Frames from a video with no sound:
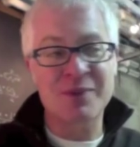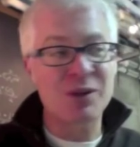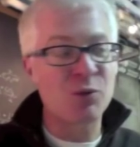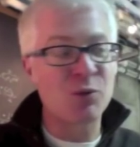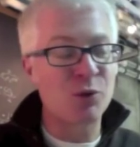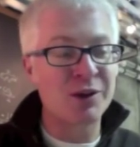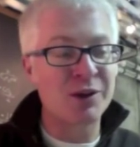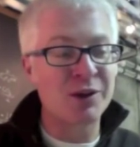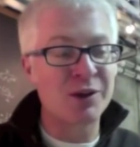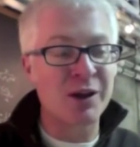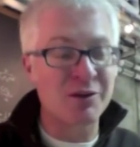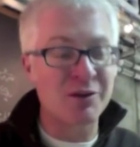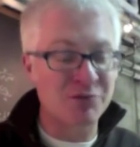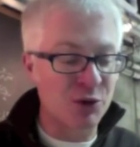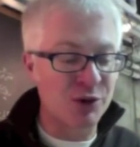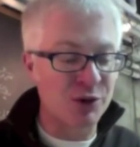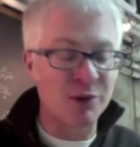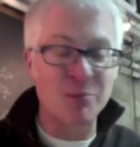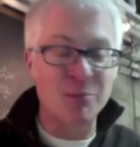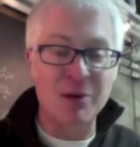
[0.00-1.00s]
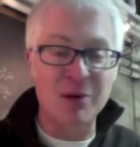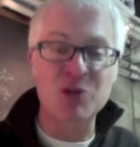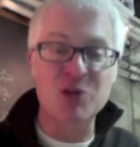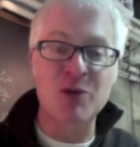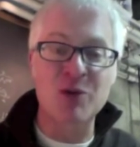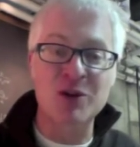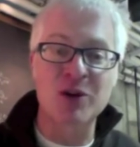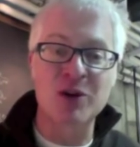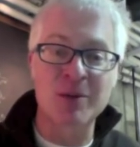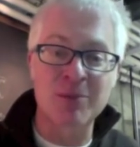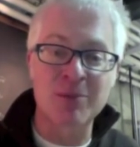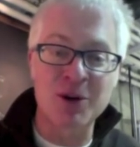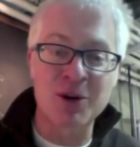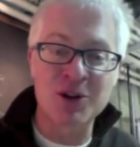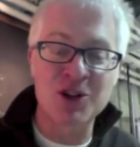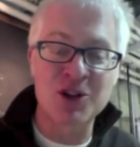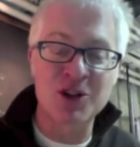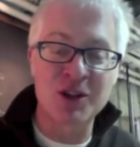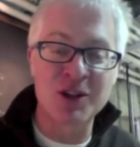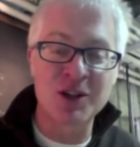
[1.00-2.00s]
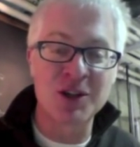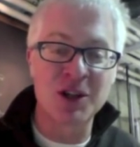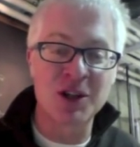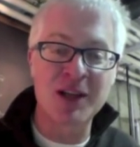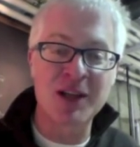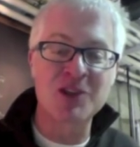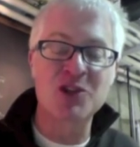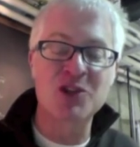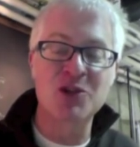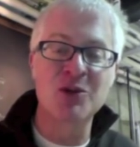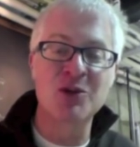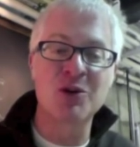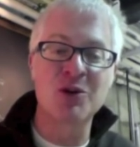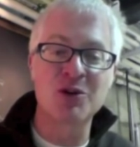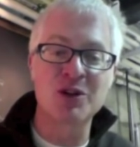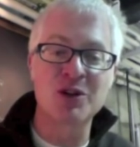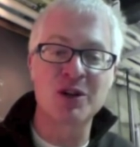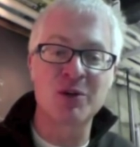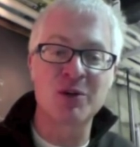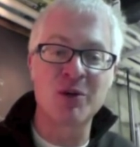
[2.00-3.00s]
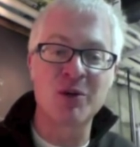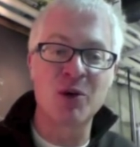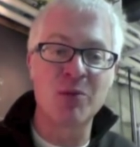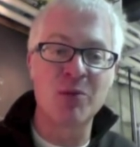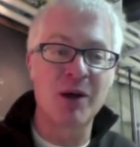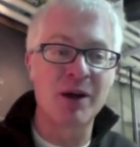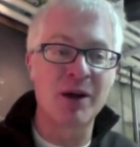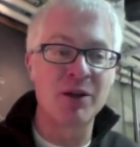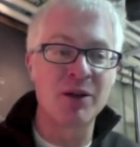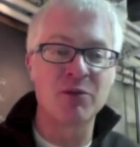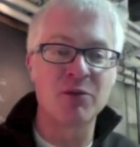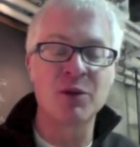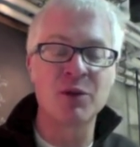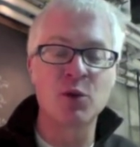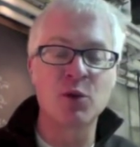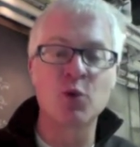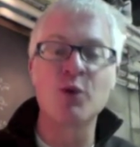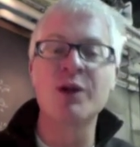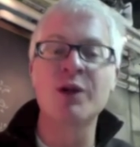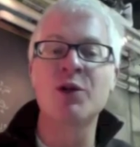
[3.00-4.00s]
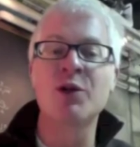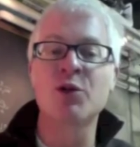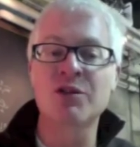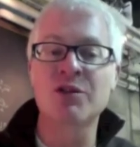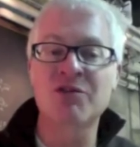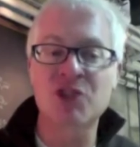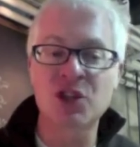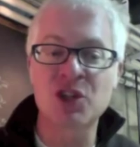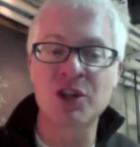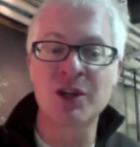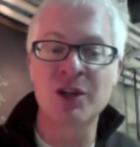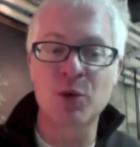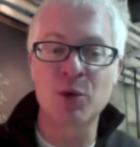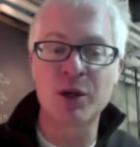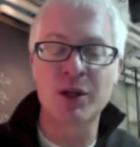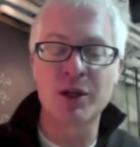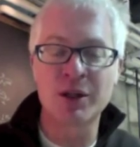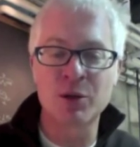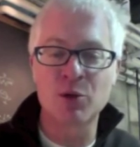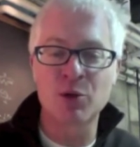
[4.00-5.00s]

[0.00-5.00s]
We got voted the best restaurant in Park City the last 2 years in a row by the readers of City Weekly,